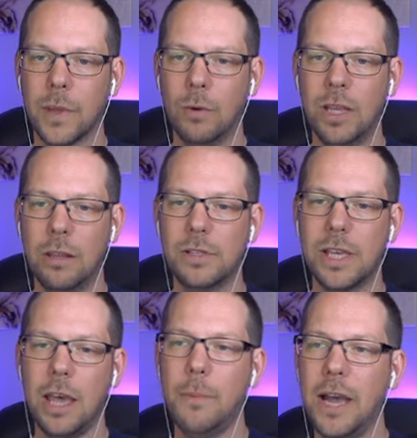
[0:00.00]
We can do
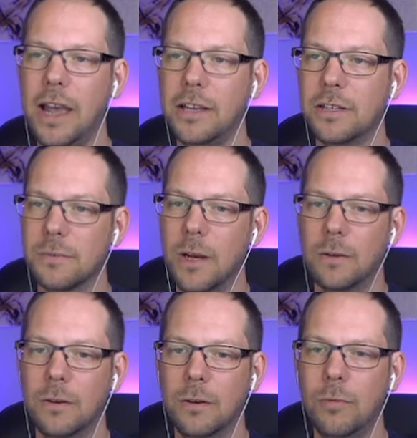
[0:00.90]
scale by age as
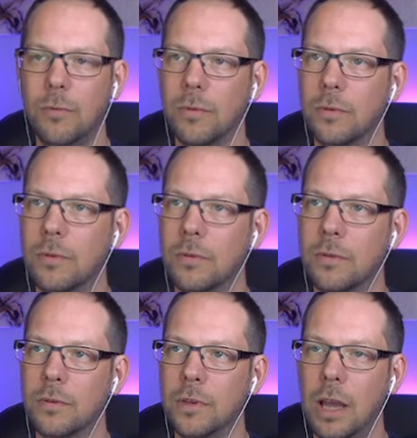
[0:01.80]
well. Ooh.
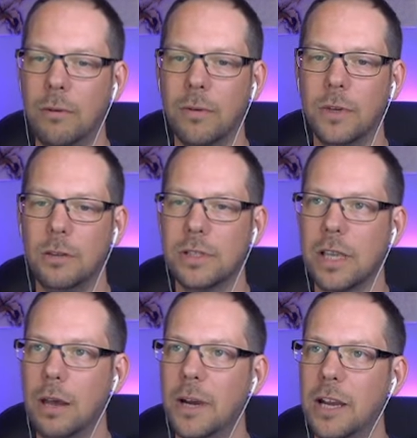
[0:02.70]
No, I'm not doing
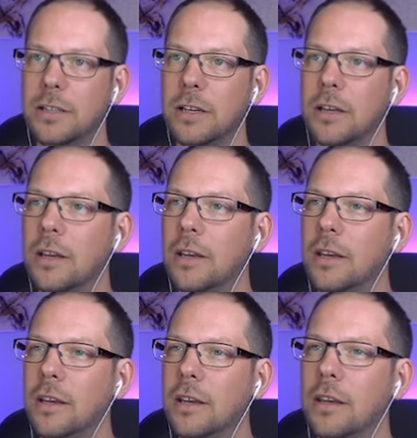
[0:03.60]
scale by
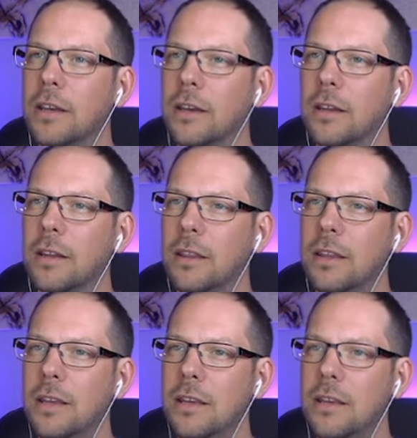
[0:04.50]

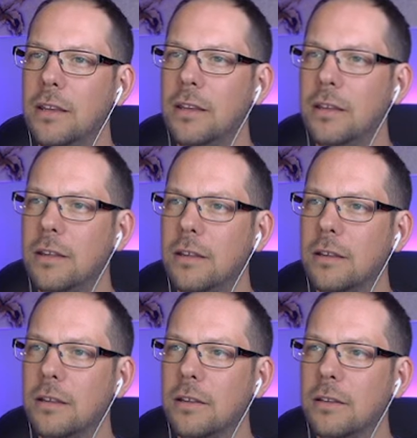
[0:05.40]
age.
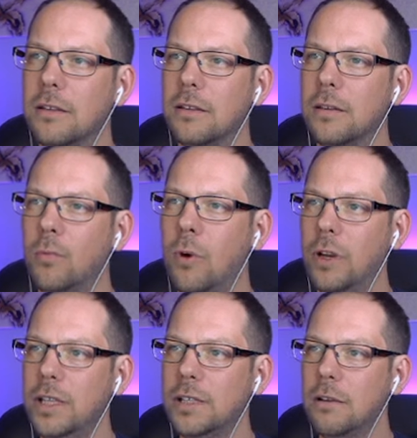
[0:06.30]
So
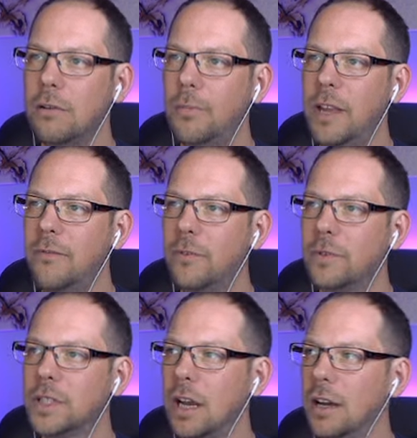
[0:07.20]
1 is the appear
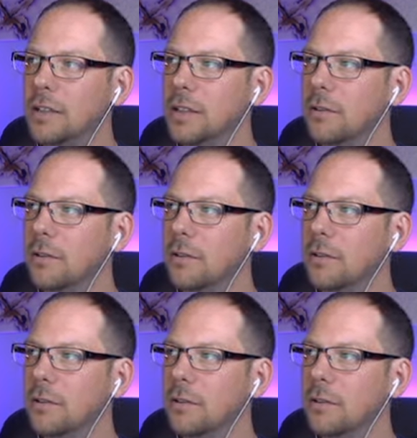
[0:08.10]
full size.